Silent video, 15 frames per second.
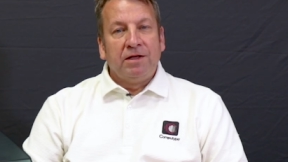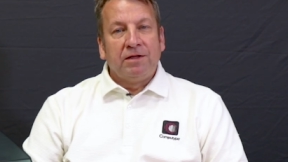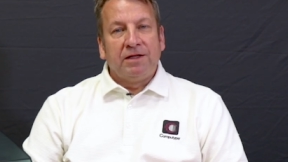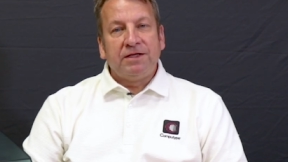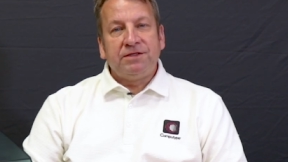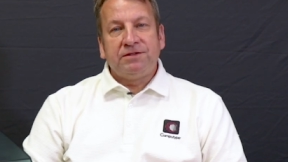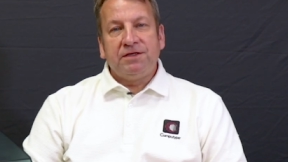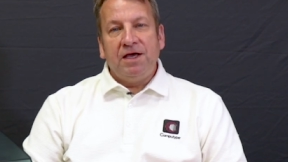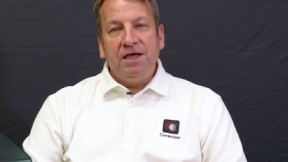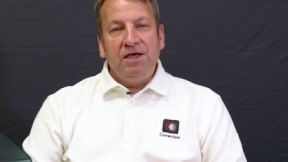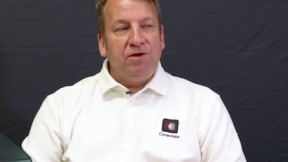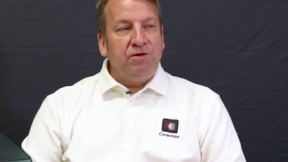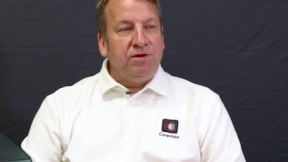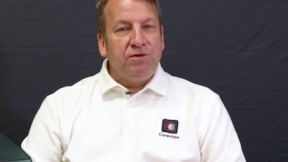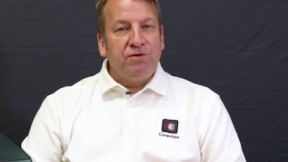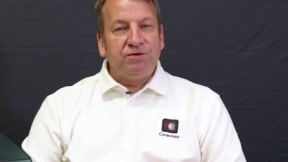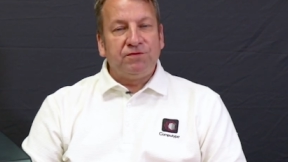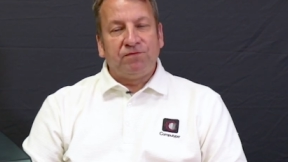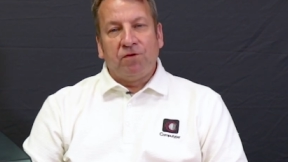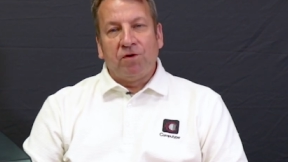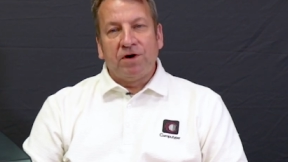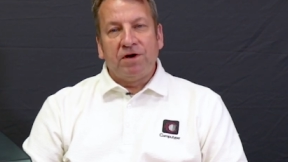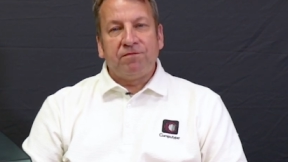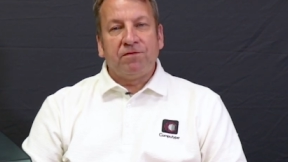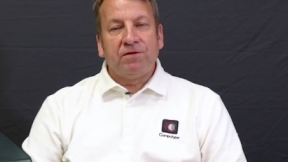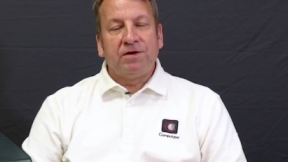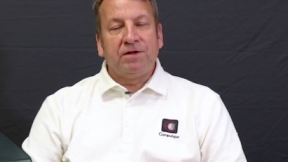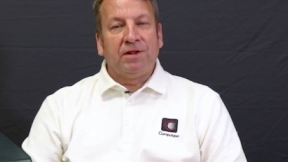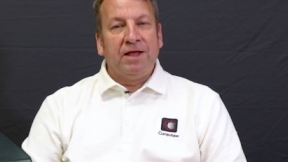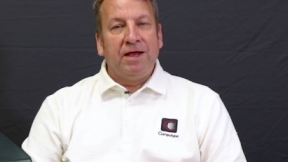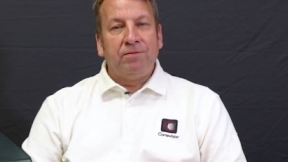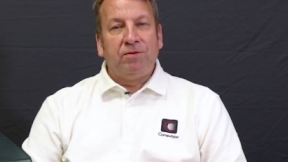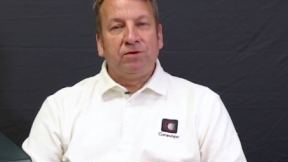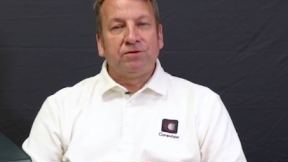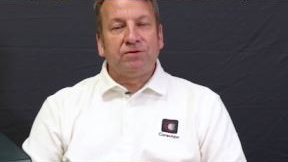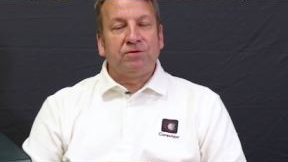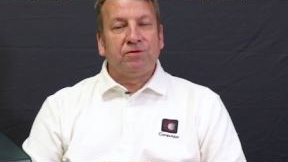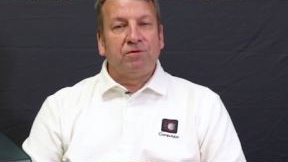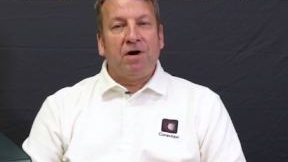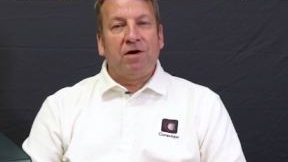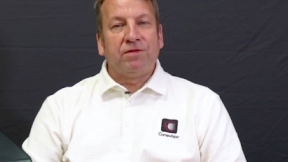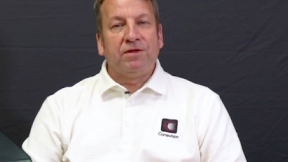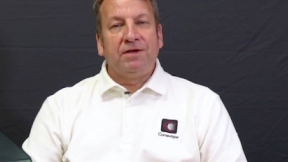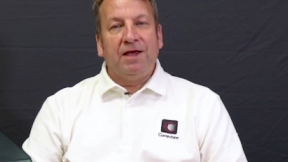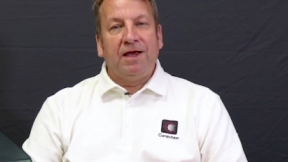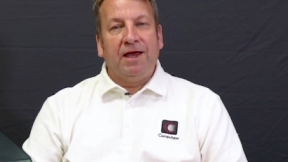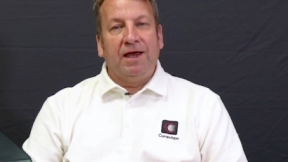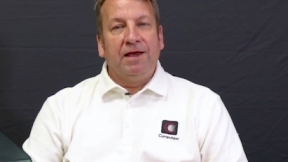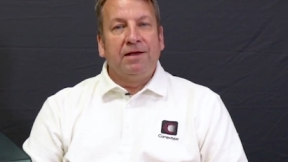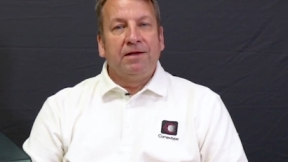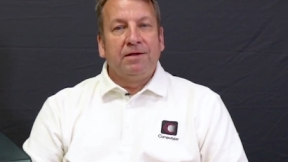Let's say you use four different labels throughout the day.